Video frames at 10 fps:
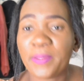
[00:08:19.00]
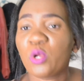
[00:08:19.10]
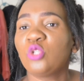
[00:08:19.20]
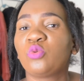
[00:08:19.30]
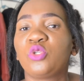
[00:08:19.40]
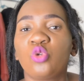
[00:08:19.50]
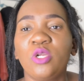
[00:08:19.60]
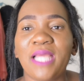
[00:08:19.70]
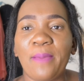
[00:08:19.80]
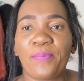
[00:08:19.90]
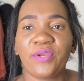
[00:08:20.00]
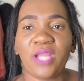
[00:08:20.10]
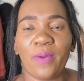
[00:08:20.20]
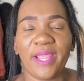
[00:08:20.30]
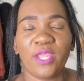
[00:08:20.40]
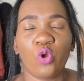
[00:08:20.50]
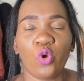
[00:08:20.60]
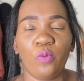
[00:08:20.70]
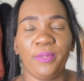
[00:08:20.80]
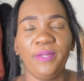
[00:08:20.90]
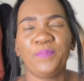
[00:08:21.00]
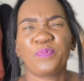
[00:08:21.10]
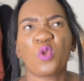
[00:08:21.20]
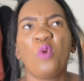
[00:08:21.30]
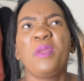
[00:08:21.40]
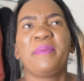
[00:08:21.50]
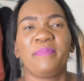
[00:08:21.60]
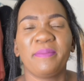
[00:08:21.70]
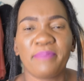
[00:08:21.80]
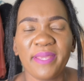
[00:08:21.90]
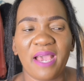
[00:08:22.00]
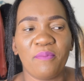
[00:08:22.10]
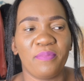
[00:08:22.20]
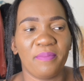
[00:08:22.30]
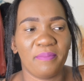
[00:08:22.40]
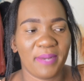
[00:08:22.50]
because we do not appreciate our economy or maybe being, being um,